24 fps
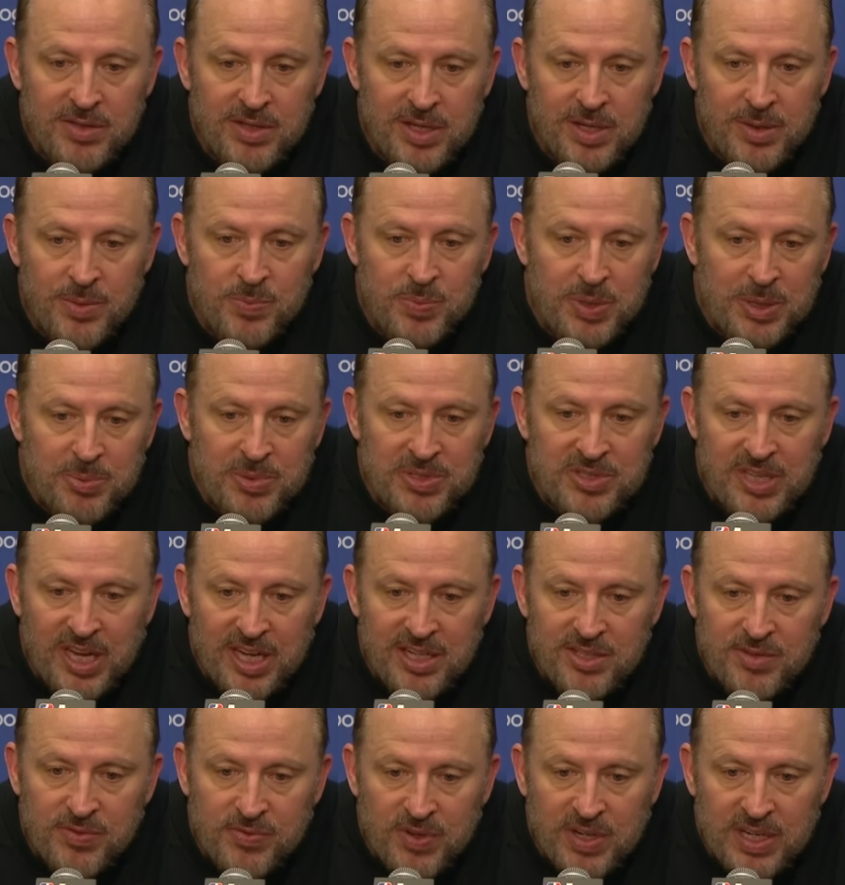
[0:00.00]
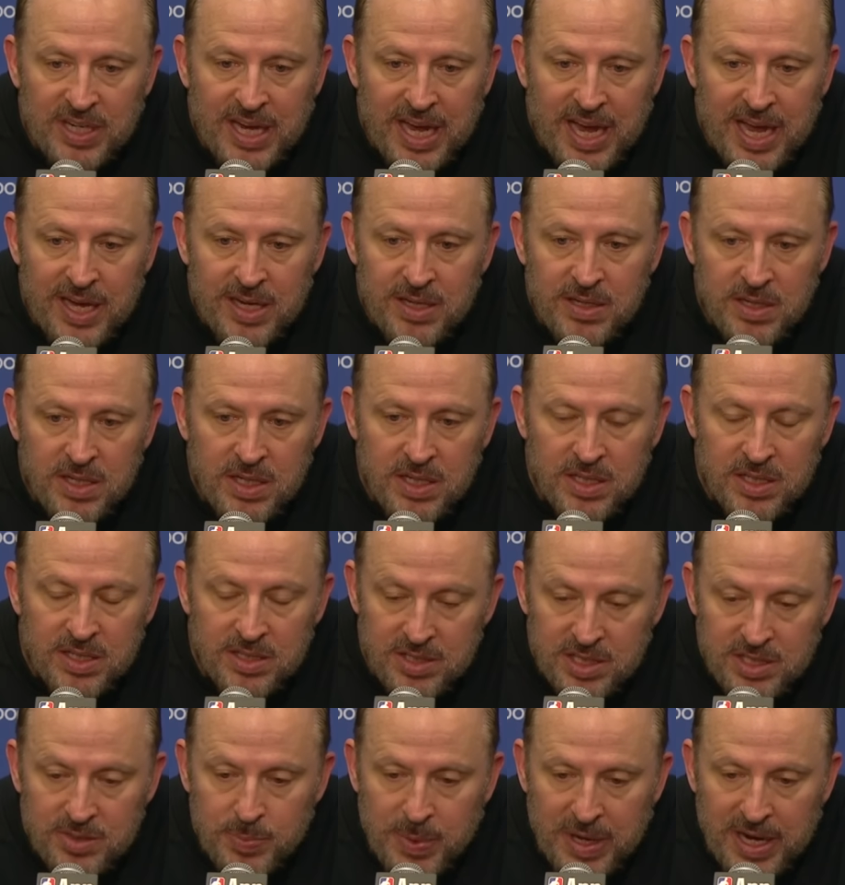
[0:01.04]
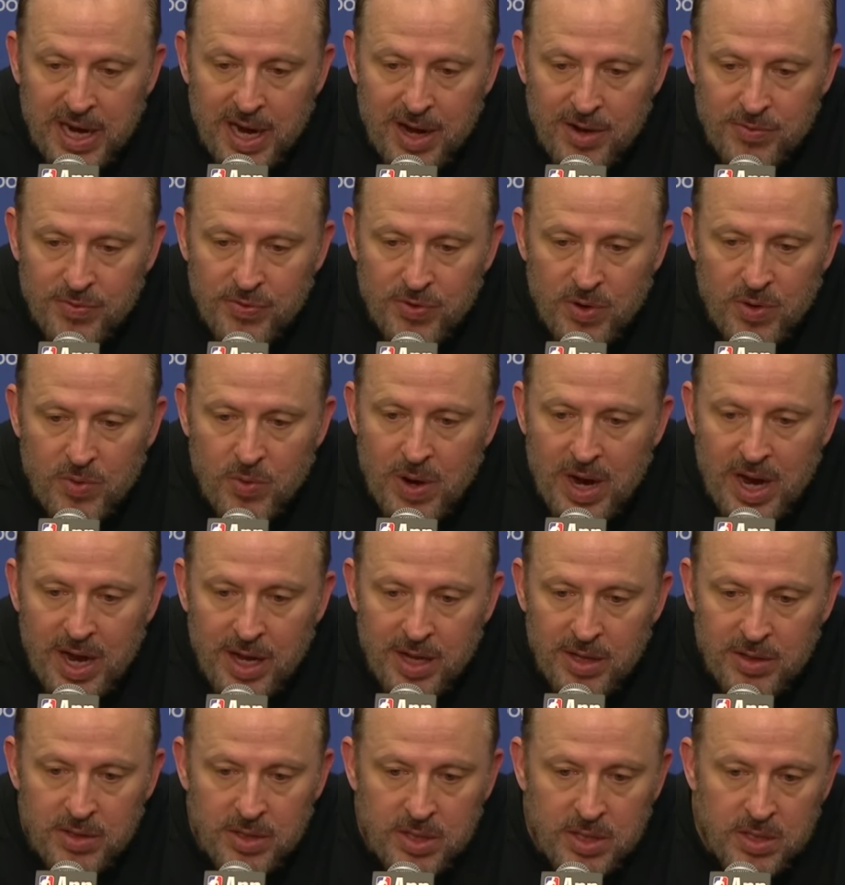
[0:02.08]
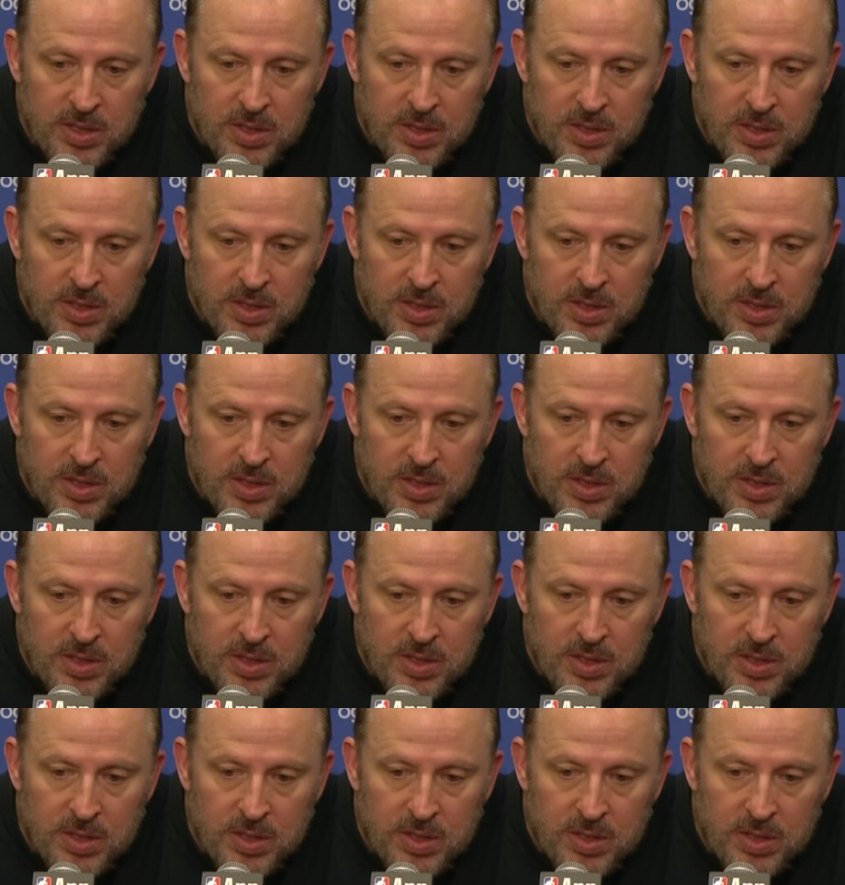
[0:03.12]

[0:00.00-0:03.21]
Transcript: and people tend to forget because he's been out for a while.